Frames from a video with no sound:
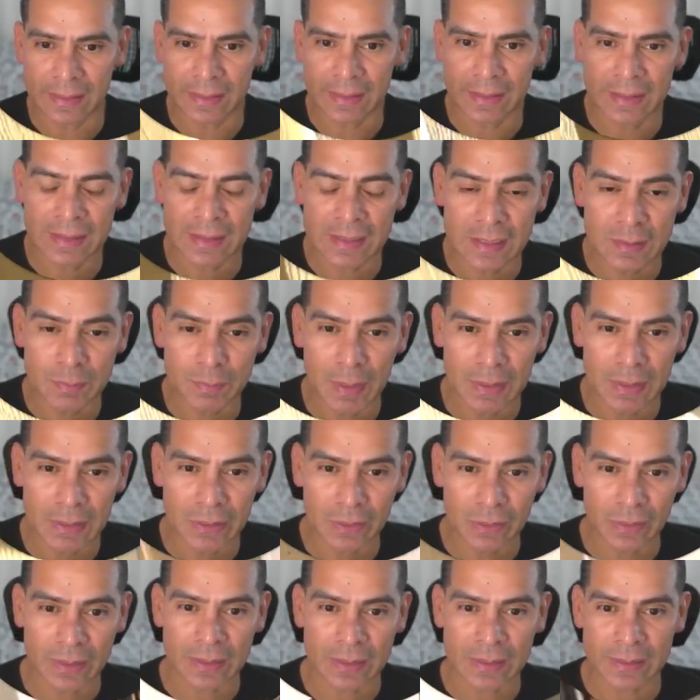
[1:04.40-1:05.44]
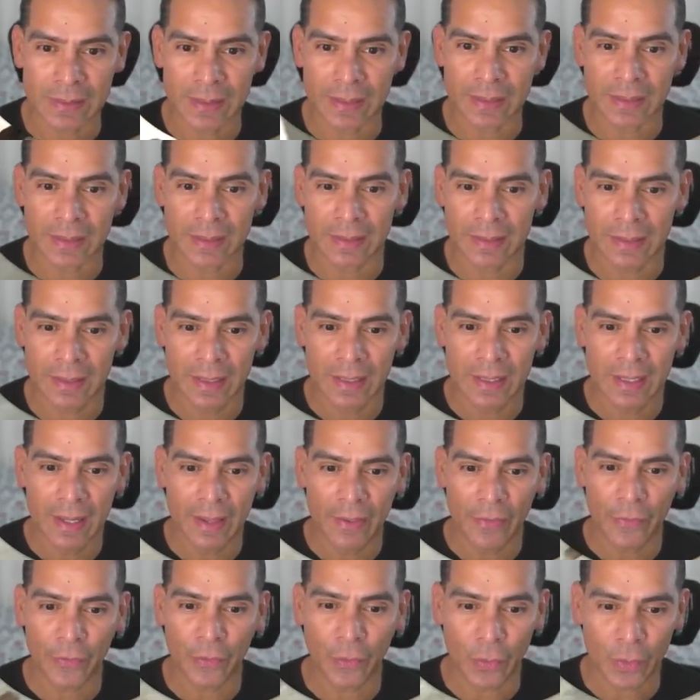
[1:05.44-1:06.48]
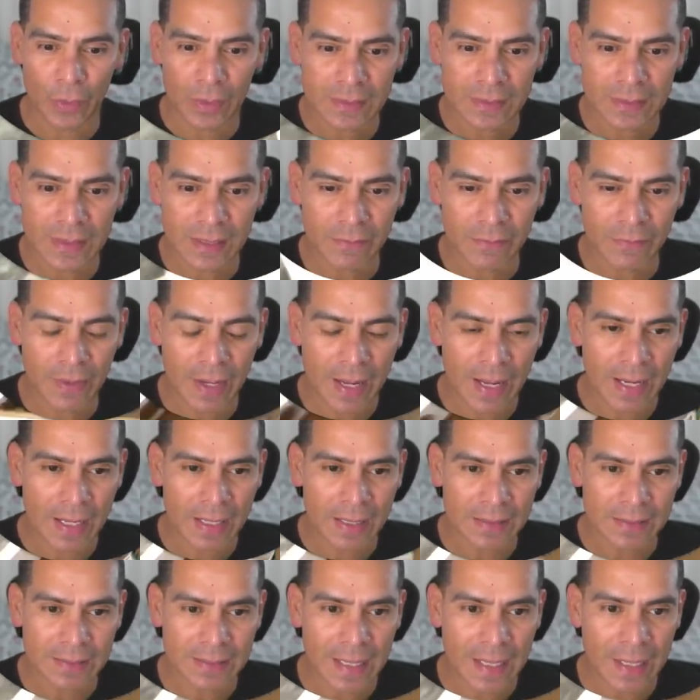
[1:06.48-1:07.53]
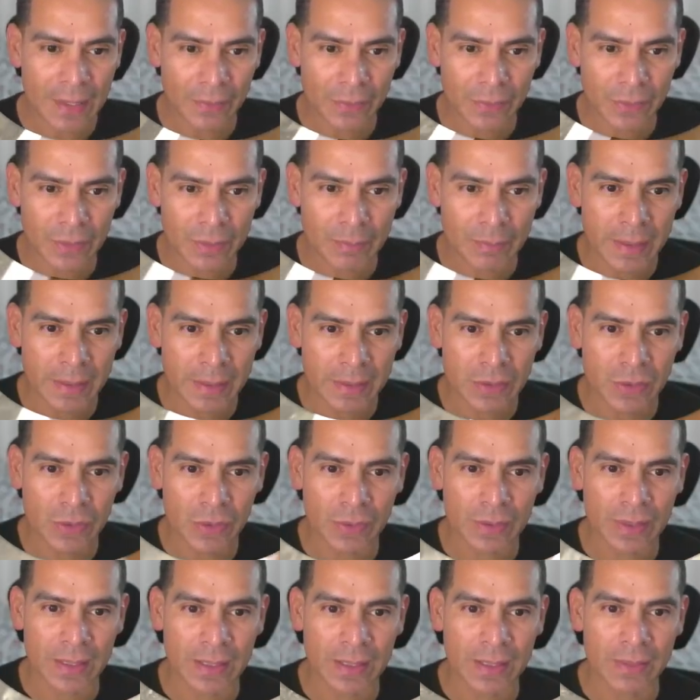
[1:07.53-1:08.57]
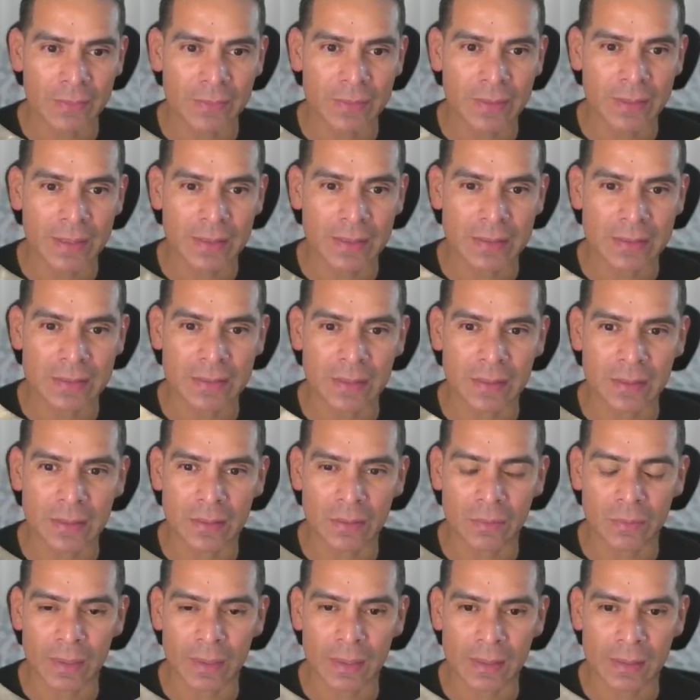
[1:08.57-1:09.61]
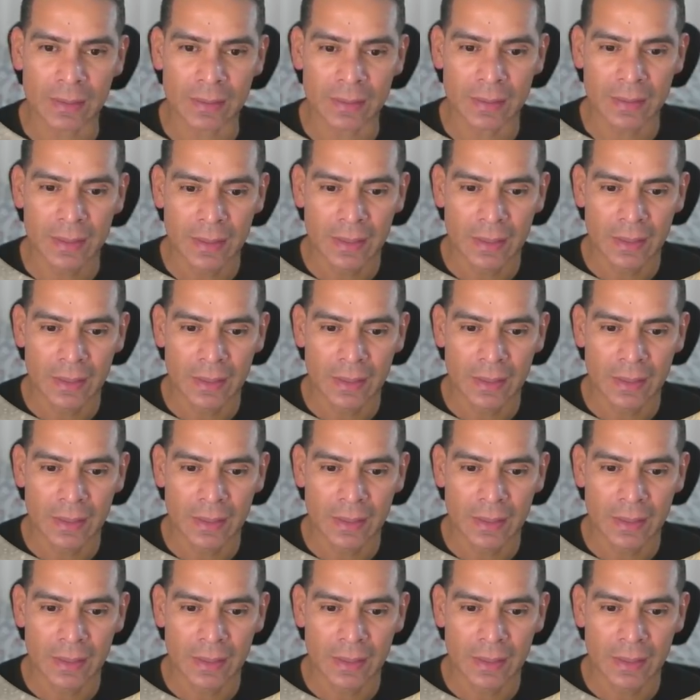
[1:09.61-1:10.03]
inspector is a third set of eyes out there to make sure that everything gets done correctly.